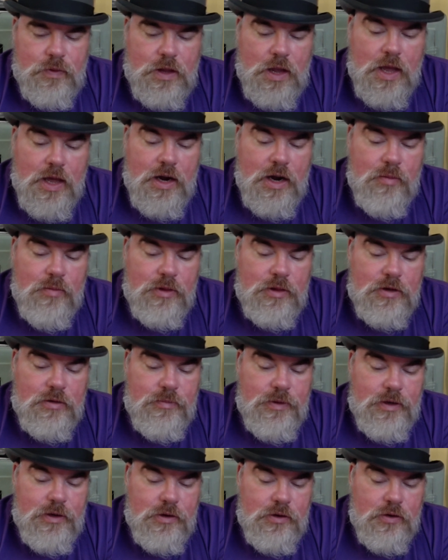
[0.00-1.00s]
And I'm a little
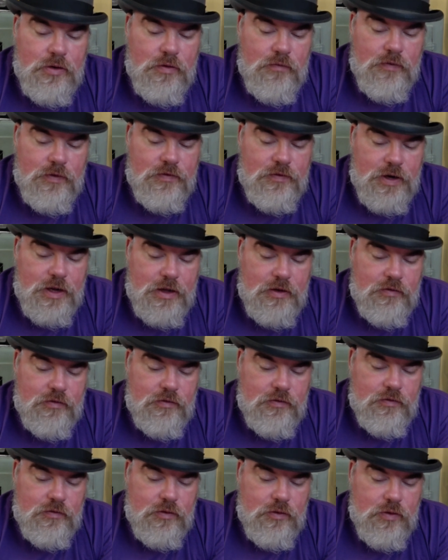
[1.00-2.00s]
bit nervous and
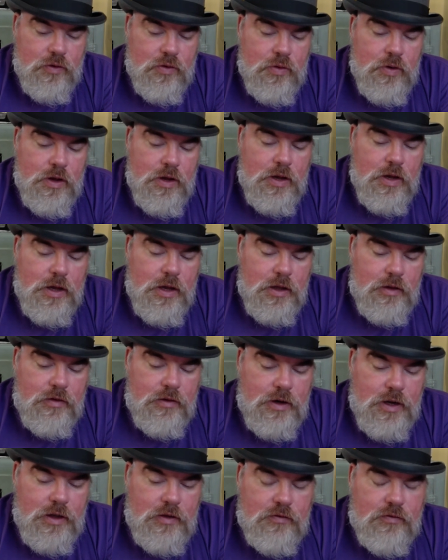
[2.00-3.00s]
anxious to go
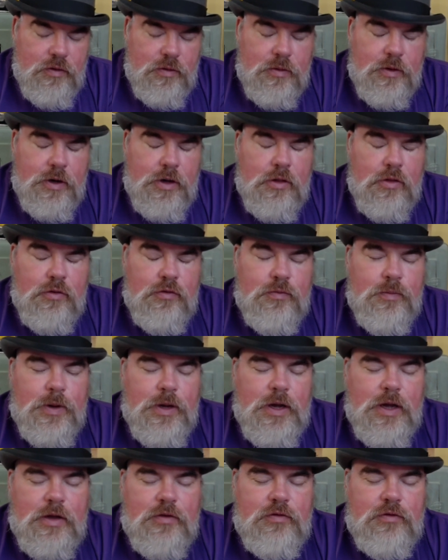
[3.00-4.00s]
tonight, so I'm going to close
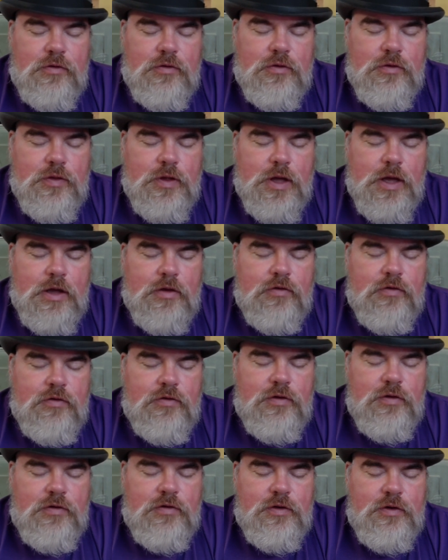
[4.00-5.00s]
my eyes and turn the
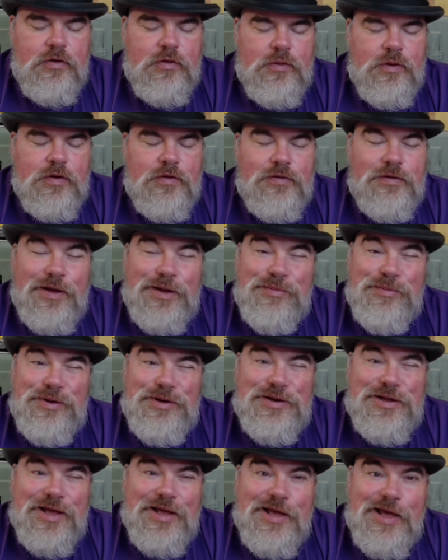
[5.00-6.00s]
anxiousness into
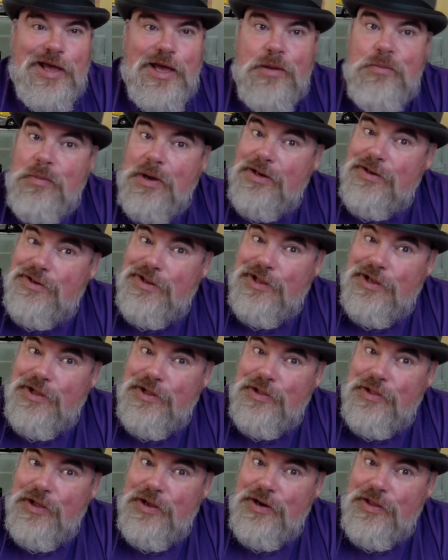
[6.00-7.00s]
excitement. It might take a
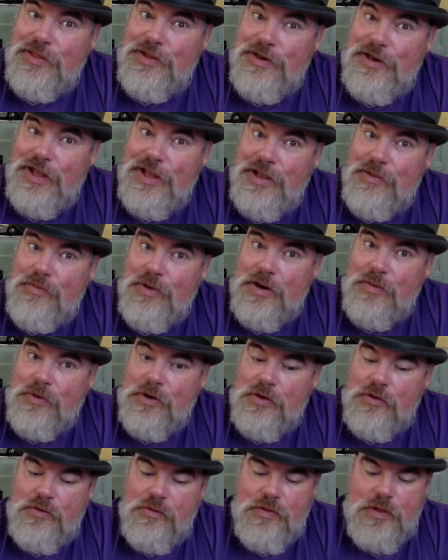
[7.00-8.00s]
lot of the day, but I'm
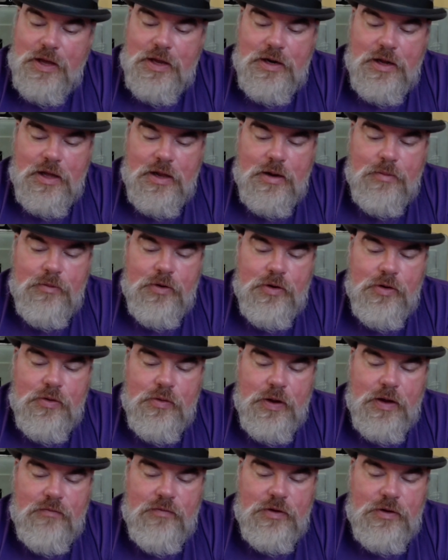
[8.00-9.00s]
going to do that, and I'm going to
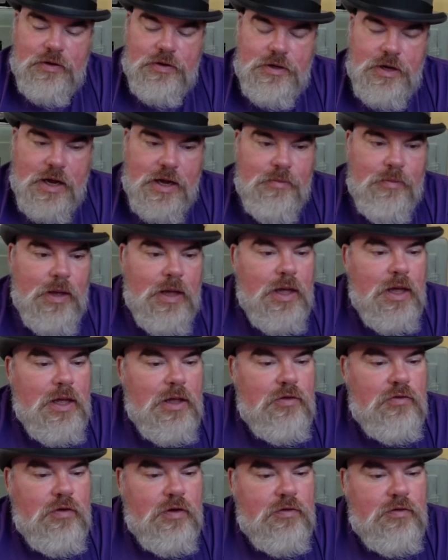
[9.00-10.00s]
go have a good time.
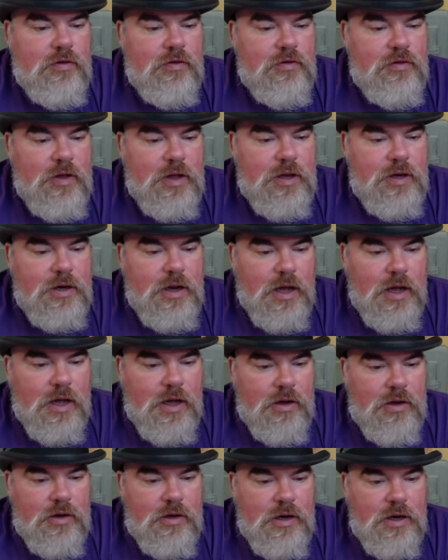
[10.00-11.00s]
Justin
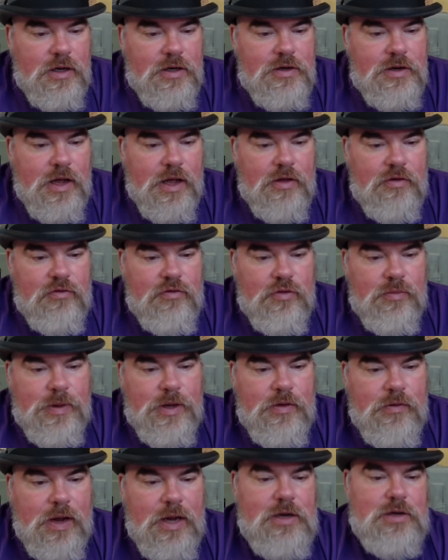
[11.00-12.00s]
said, good luck, Taz. You'll be
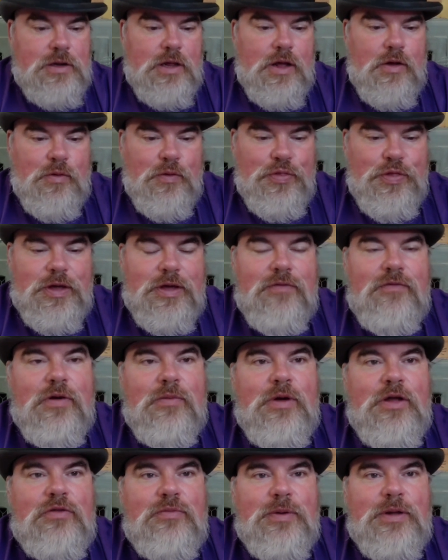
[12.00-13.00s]
great. Oh, thank you very
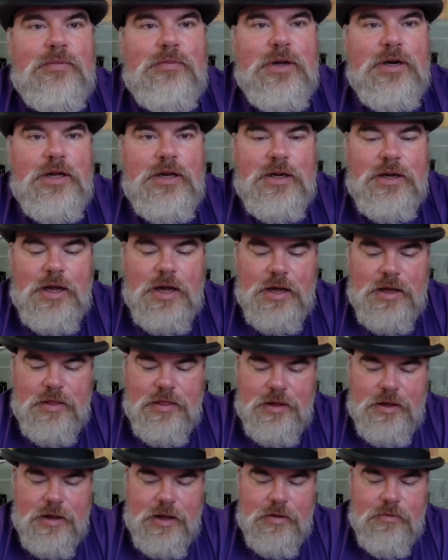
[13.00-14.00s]
much, my buddy. I
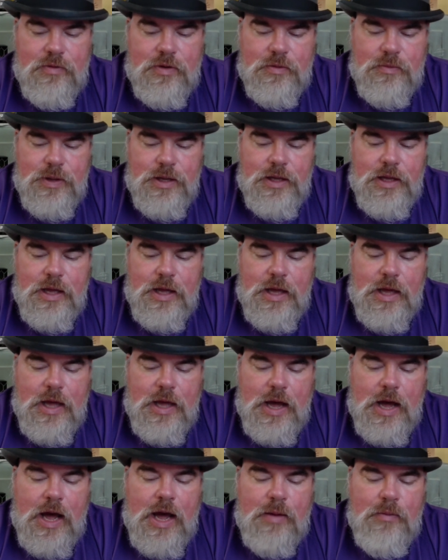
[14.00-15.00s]
think I will be.
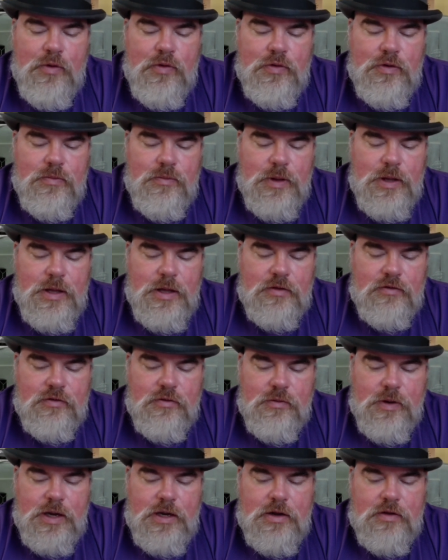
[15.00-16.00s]
I'm going to be as
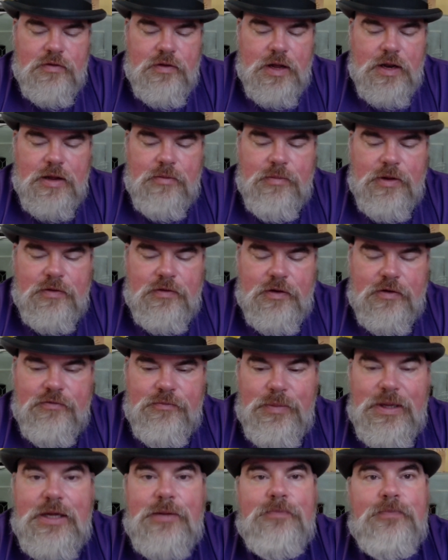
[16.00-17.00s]
great as I let
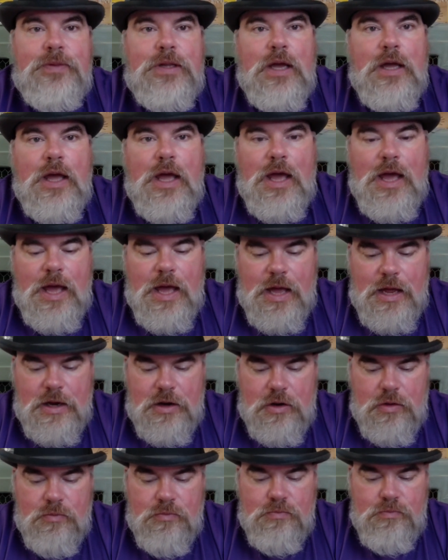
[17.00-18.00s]
myself be,
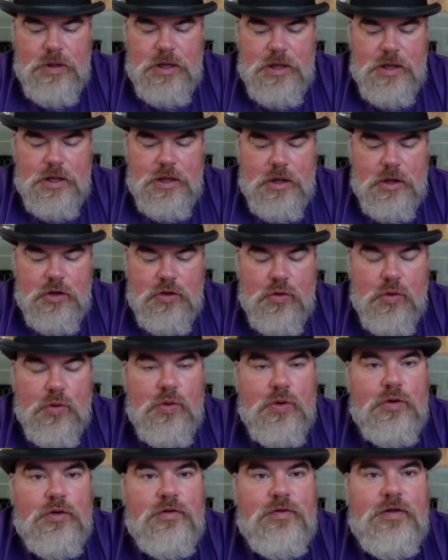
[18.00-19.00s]
and be
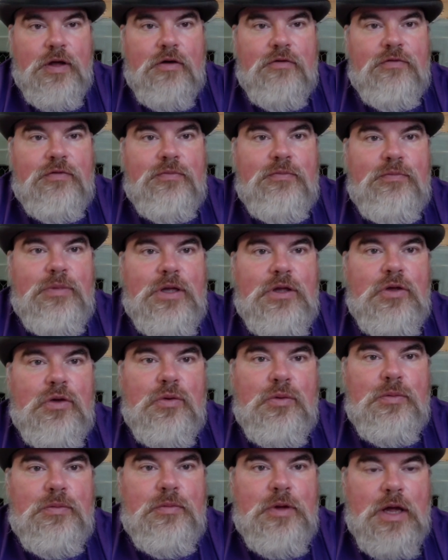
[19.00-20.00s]
yourself. Be
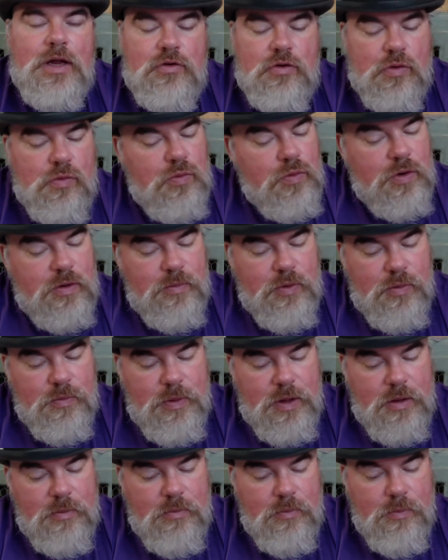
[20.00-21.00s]
you. And don't worry about
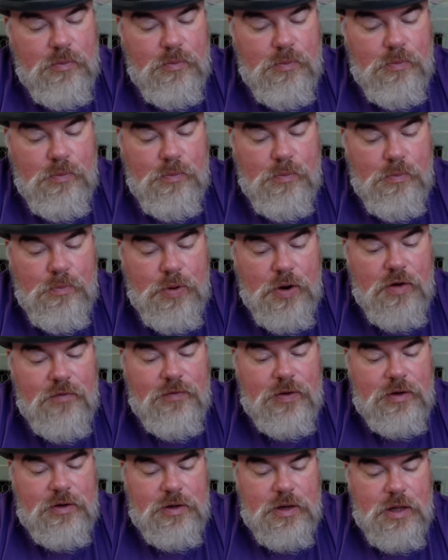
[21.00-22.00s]
being
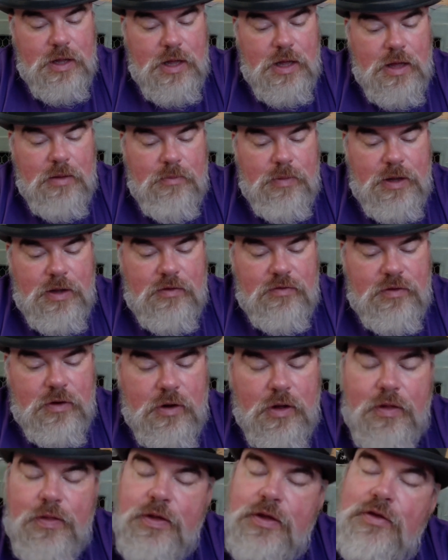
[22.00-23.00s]
perfect, because in
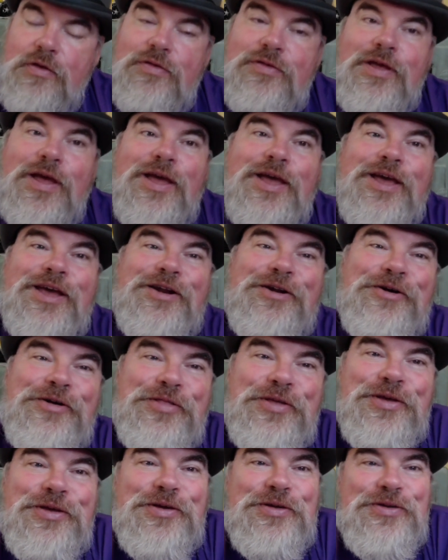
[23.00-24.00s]
all that you say and all
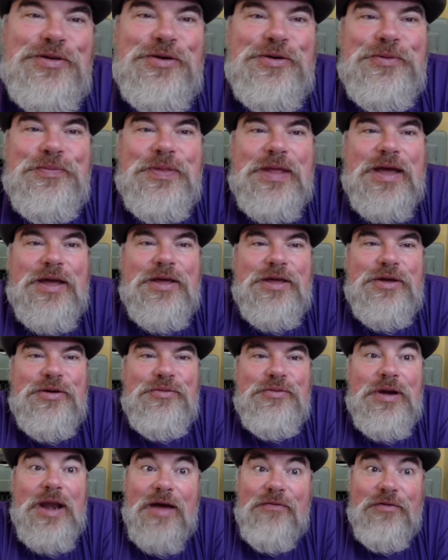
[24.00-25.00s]
that you do, you
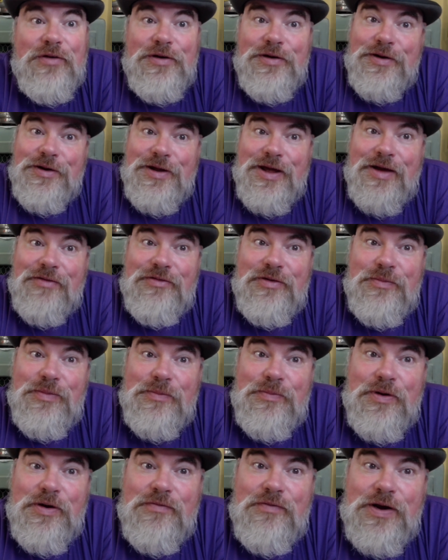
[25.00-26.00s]
never have to be
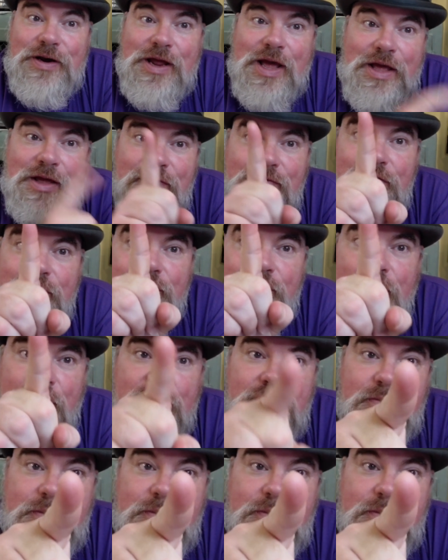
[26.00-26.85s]
perfect. You've just got